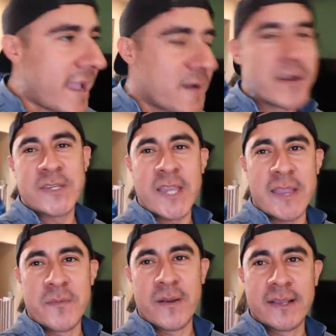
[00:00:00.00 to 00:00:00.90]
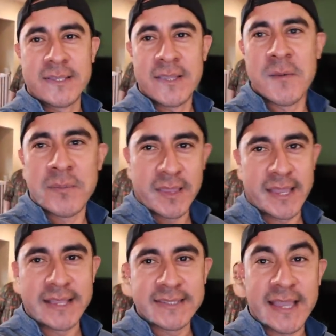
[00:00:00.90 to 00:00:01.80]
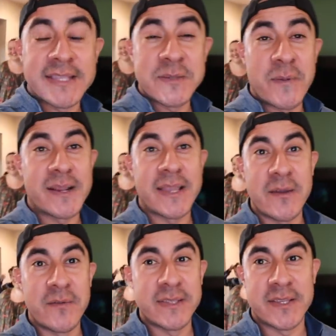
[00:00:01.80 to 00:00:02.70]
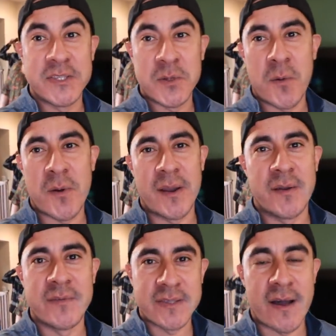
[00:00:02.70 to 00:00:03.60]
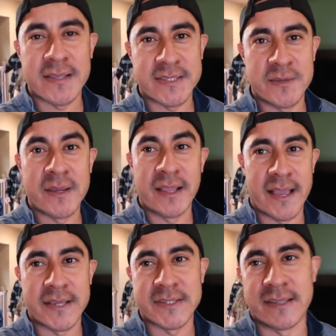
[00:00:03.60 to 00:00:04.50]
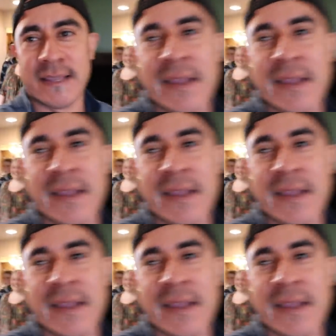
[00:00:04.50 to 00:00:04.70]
Eric Chambers place, and he's about to give us a tour of his awesome collection.